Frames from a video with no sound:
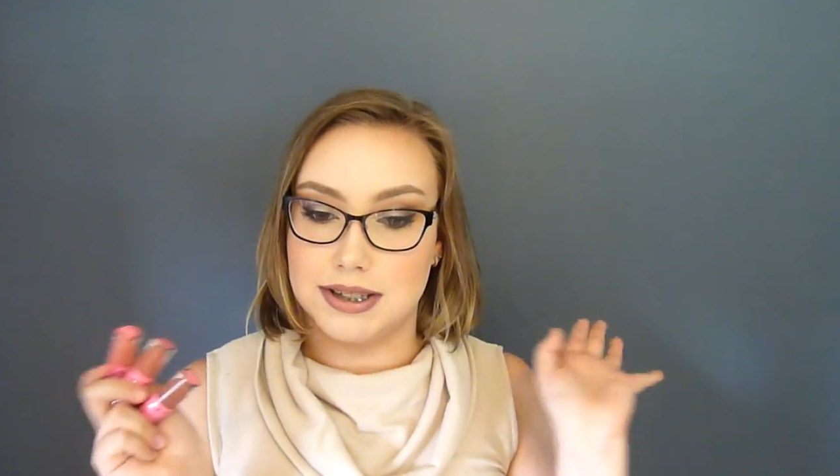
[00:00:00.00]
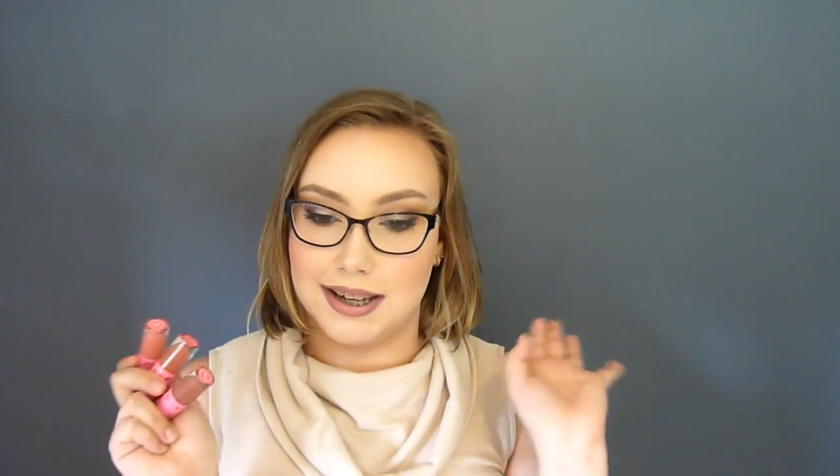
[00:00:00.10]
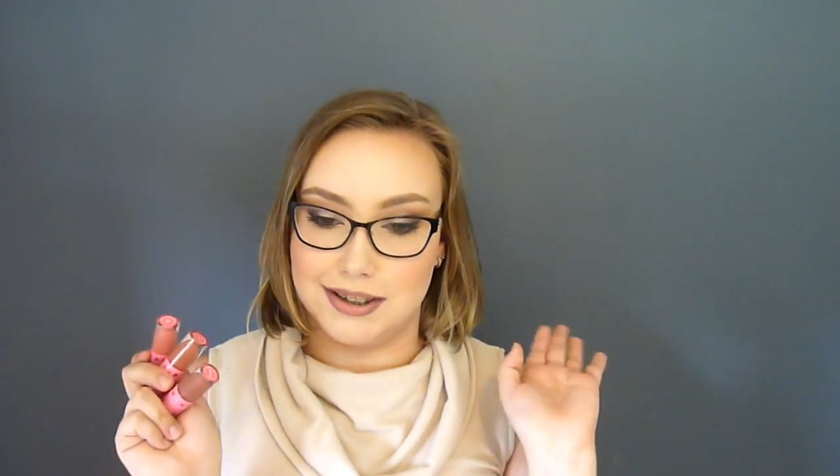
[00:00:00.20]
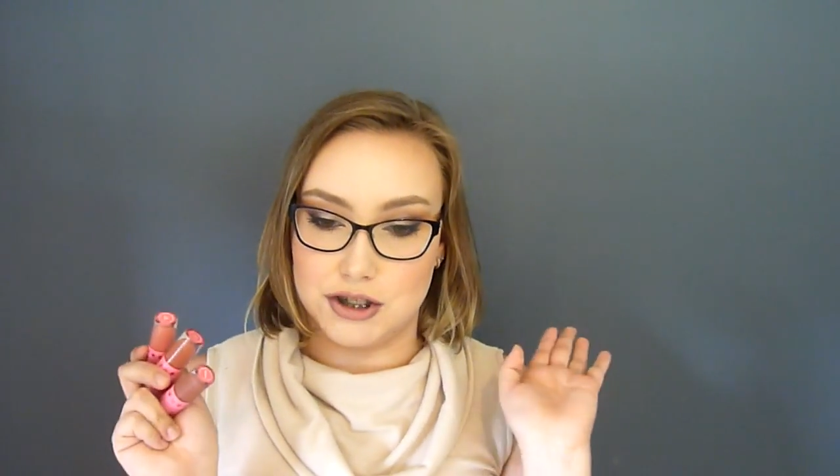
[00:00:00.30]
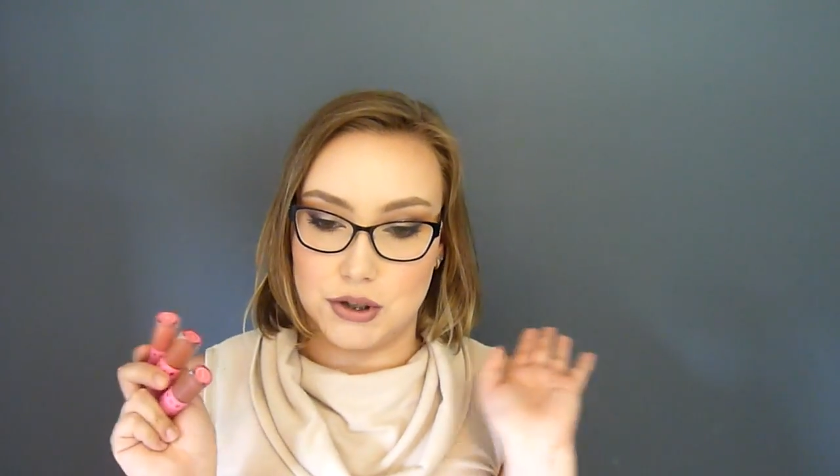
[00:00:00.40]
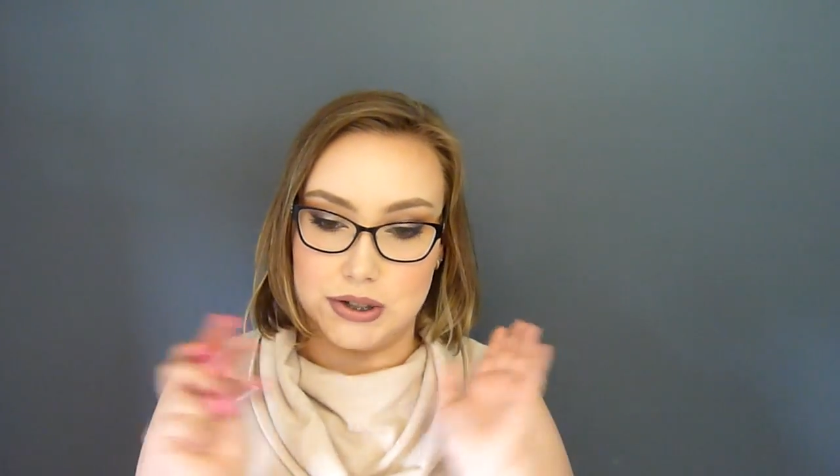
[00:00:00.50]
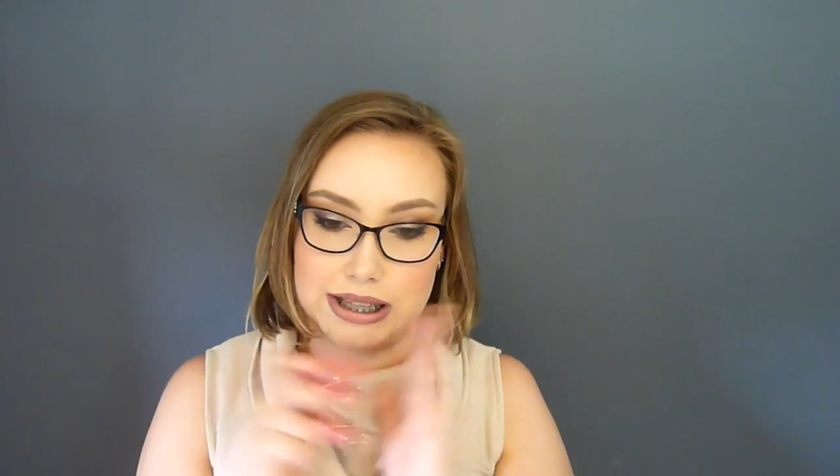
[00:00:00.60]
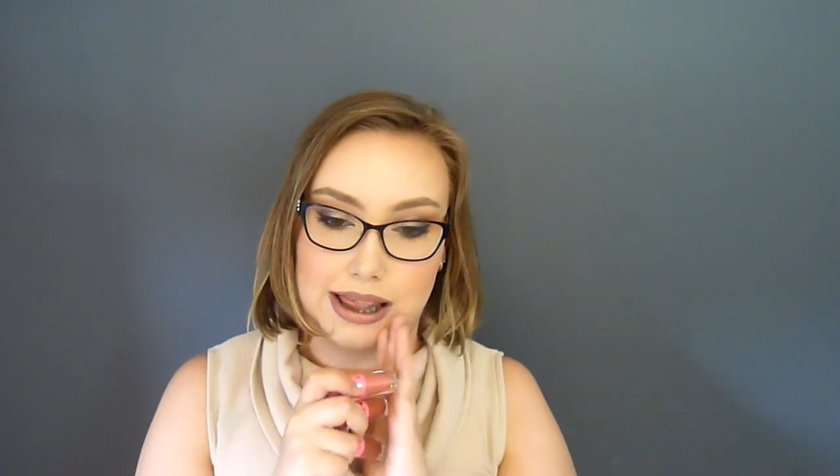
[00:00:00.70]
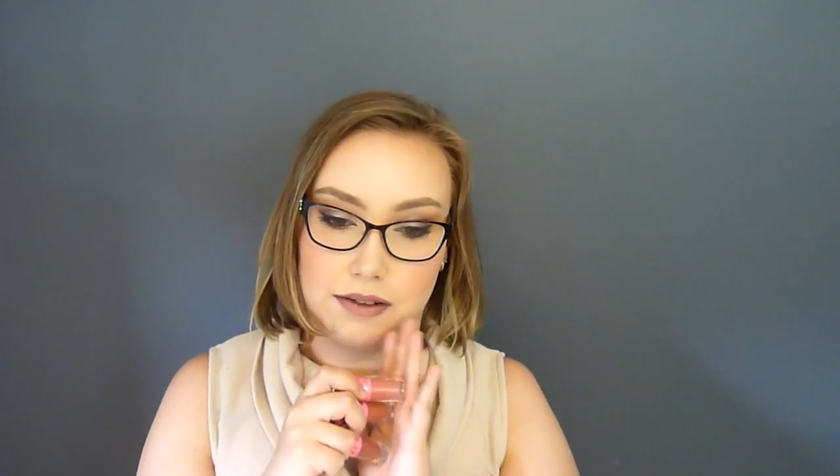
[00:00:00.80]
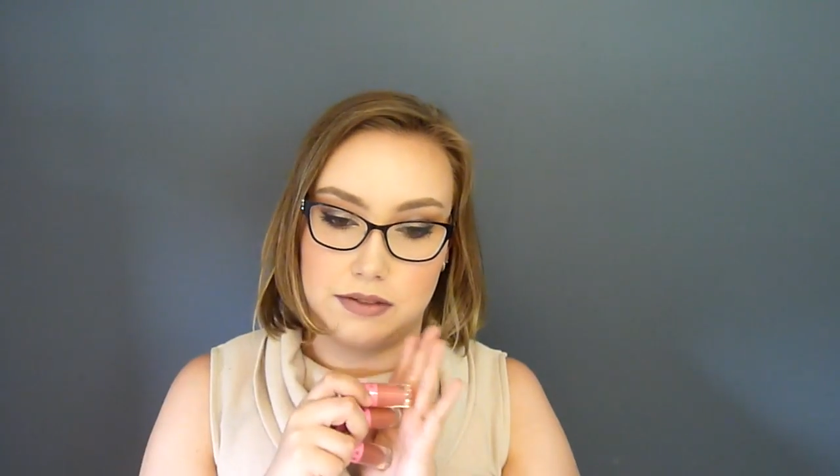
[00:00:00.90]
and she knows
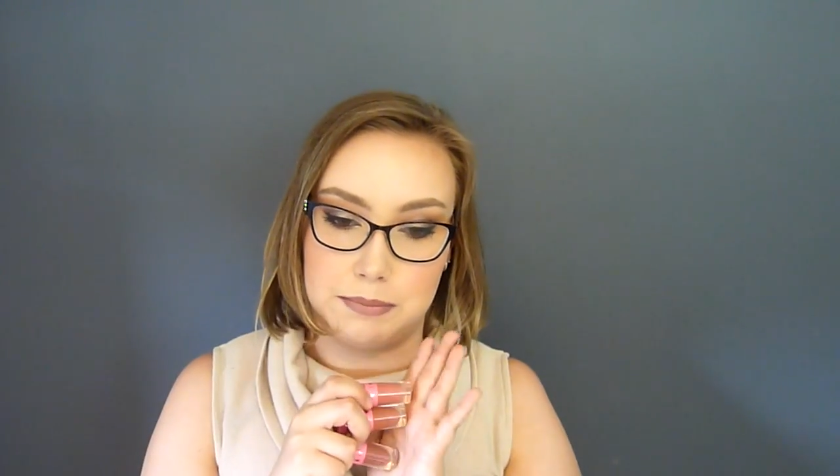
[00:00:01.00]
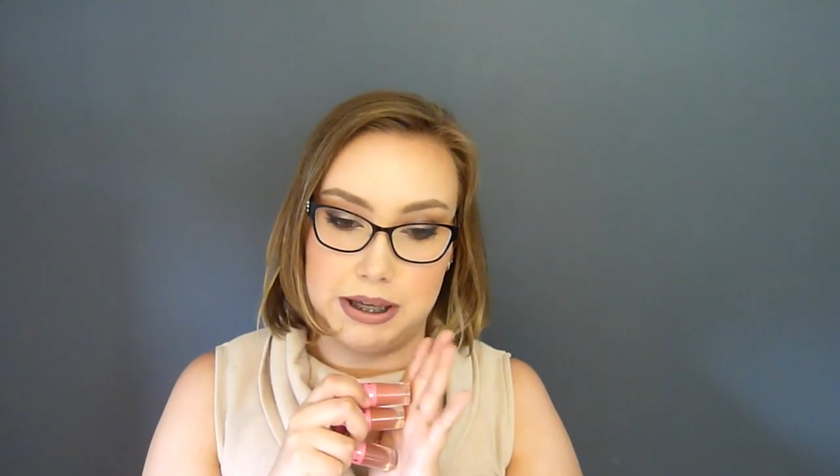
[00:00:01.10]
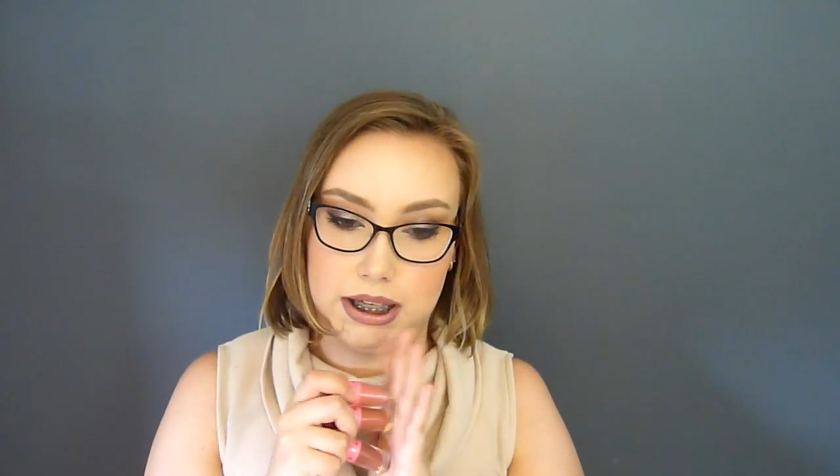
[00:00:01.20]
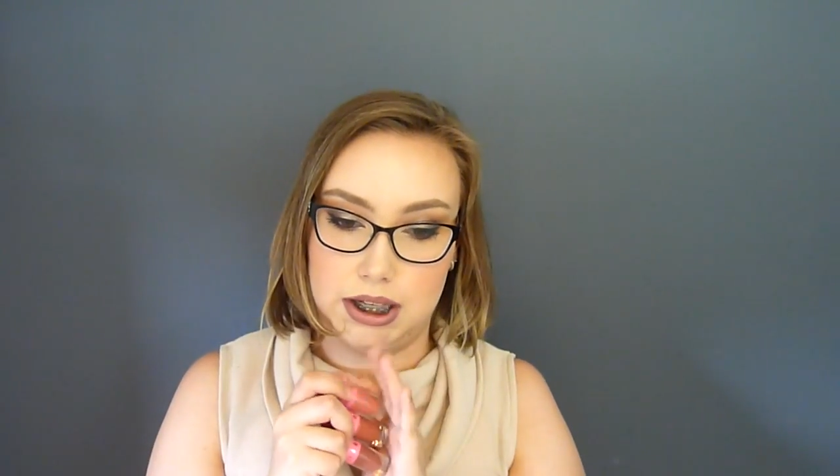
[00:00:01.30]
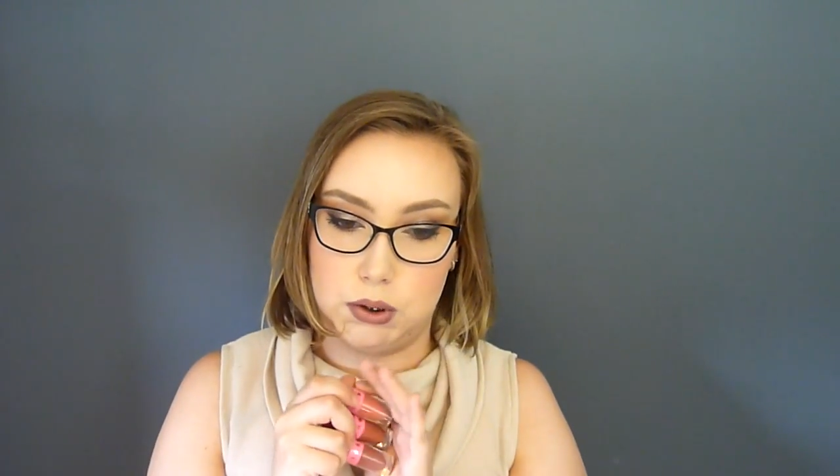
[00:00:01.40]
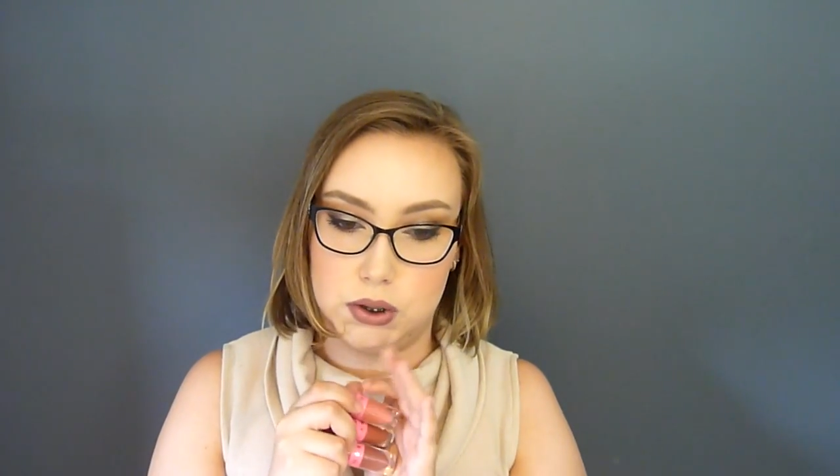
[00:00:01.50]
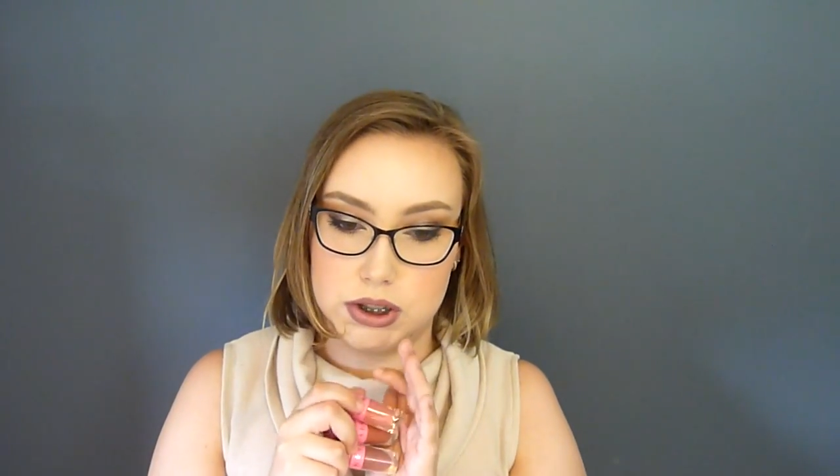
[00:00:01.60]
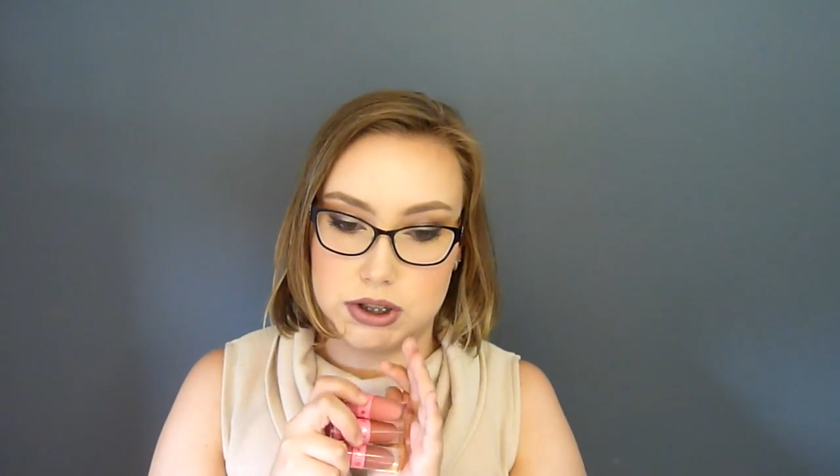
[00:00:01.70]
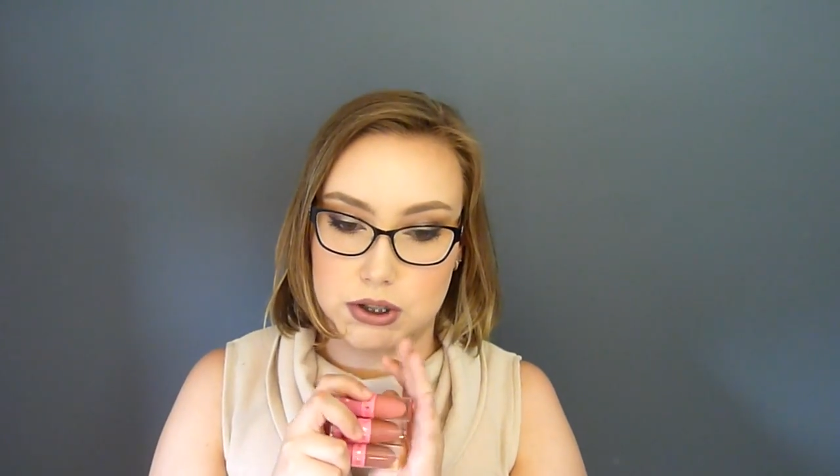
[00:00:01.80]
I love the pinky nudes.